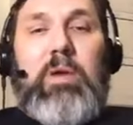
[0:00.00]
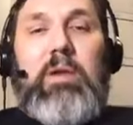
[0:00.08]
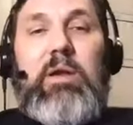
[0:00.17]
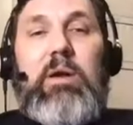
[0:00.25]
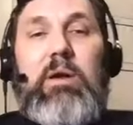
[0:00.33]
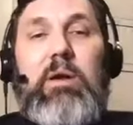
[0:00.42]

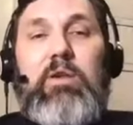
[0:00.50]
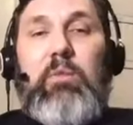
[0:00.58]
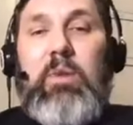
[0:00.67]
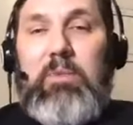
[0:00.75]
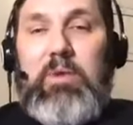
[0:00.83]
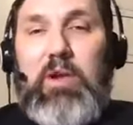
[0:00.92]
But uh,
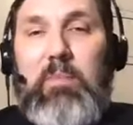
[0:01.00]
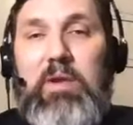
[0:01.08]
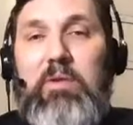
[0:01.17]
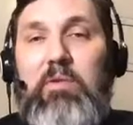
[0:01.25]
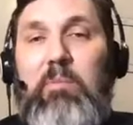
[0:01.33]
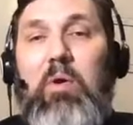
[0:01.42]
you'll be able to
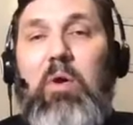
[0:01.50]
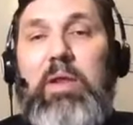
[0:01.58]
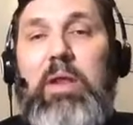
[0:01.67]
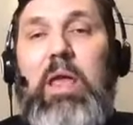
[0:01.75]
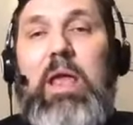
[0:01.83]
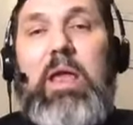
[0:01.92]
come into the
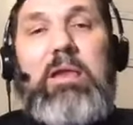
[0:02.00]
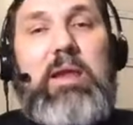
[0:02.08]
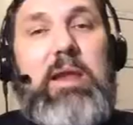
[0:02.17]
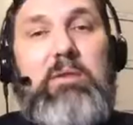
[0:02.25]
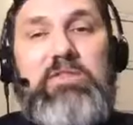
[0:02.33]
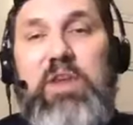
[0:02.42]
parking
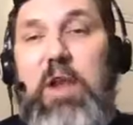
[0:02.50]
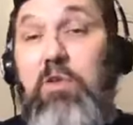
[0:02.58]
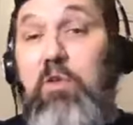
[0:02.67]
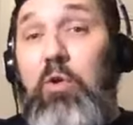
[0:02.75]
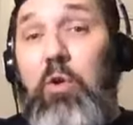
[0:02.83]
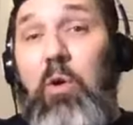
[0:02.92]
lot and
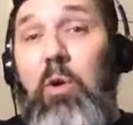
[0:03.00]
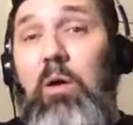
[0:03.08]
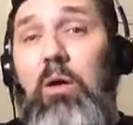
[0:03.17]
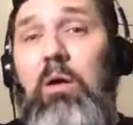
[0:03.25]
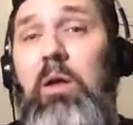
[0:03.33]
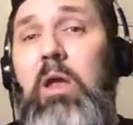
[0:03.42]
stay in your
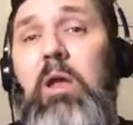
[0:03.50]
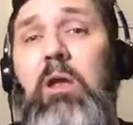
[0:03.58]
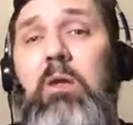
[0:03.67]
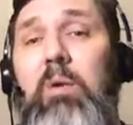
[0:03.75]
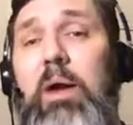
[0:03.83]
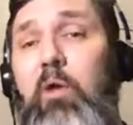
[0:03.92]
car
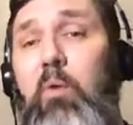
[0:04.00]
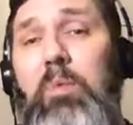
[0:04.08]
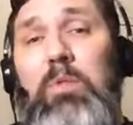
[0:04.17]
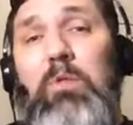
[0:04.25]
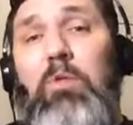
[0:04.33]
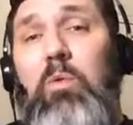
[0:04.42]
right?
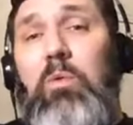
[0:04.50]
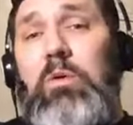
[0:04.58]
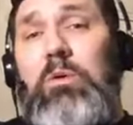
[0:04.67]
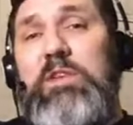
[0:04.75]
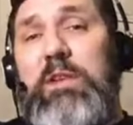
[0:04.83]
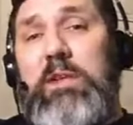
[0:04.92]
Open the
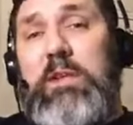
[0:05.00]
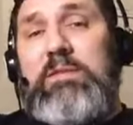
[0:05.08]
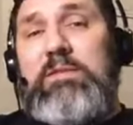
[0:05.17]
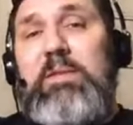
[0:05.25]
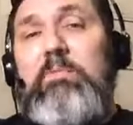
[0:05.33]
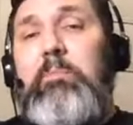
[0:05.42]
doors and
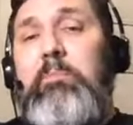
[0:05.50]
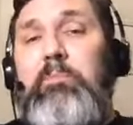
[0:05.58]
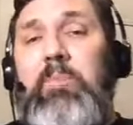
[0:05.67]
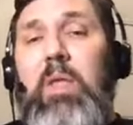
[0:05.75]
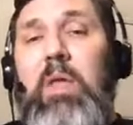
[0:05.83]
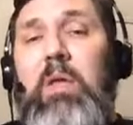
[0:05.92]
listen,
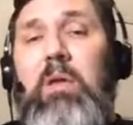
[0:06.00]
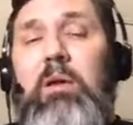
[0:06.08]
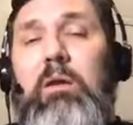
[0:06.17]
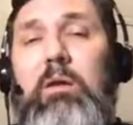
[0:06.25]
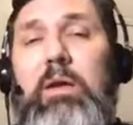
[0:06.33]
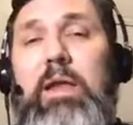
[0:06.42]

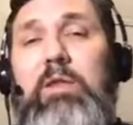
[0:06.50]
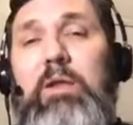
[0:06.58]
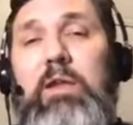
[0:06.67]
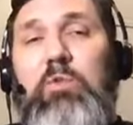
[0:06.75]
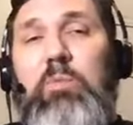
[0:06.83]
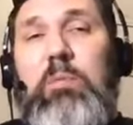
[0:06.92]
uh,
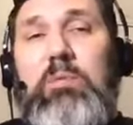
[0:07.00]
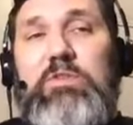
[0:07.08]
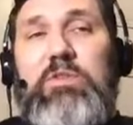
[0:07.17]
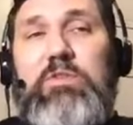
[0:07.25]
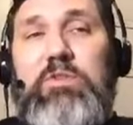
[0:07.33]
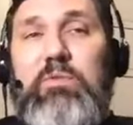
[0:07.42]
and, and, you'll be
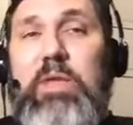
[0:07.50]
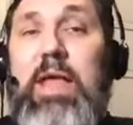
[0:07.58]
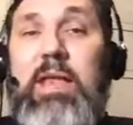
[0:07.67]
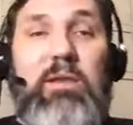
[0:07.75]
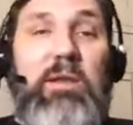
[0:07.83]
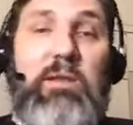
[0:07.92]
able to do
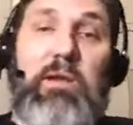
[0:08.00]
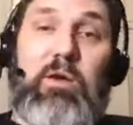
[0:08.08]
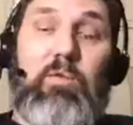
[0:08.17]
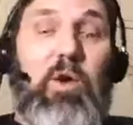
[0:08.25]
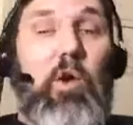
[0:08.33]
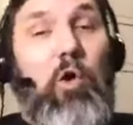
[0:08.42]
that. And
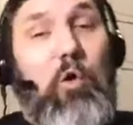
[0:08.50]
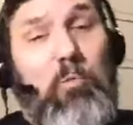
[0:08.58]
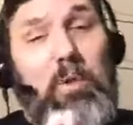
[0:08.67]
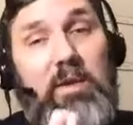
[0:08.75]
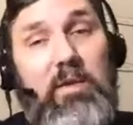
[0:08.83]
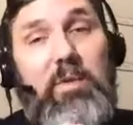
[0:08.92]
uh, we're
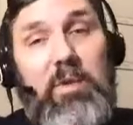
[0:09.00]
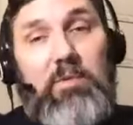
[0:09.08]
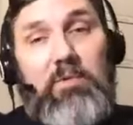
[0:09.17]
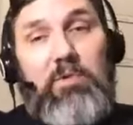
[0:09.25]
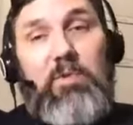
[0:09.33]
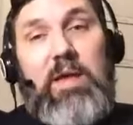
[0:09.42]
hoping to be
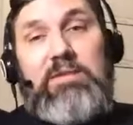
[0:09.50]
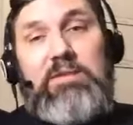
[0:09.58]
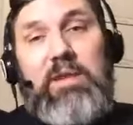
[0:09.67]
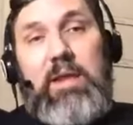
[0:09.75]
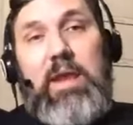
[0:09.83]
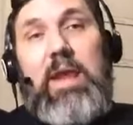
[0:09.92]
able to do that
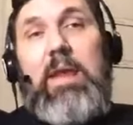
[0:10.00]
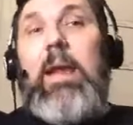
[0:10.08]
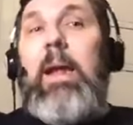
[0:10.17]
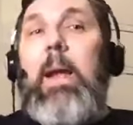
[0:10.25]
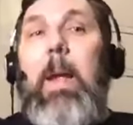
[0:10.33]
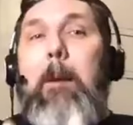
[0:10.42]
Sunday.
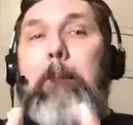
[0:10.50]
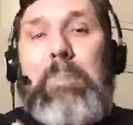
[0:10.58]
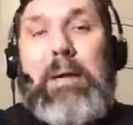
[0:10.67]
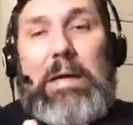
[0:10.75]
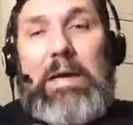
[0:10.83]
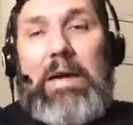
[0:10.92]

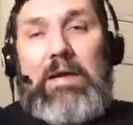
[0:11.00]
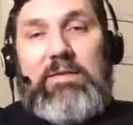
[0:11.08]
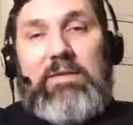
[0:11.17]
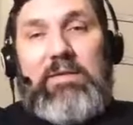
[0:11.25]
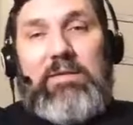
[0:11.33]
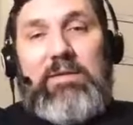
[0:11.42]

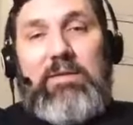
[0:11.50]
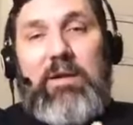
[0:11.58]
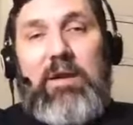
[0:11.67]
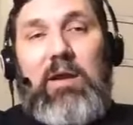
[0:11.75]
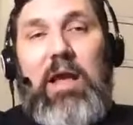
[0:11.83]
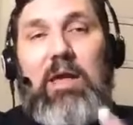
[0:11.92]
But
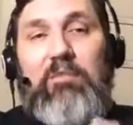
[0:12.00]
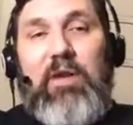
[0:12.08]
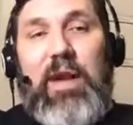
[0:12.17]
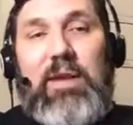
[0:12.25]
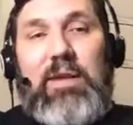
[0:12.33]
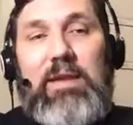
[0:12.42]
uh, I
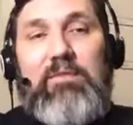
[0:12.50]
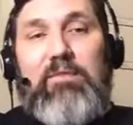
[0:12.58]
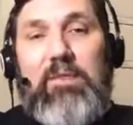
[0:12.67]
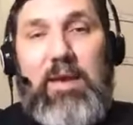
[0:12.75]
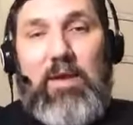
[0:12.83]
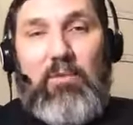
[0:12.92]
finally
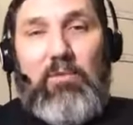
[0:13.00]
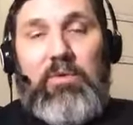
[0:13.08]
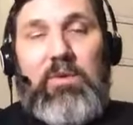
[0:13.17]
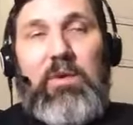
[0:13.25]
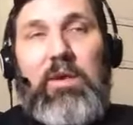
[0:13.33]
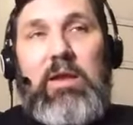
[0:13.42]

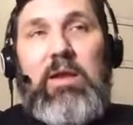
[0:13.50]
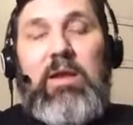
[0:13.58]
found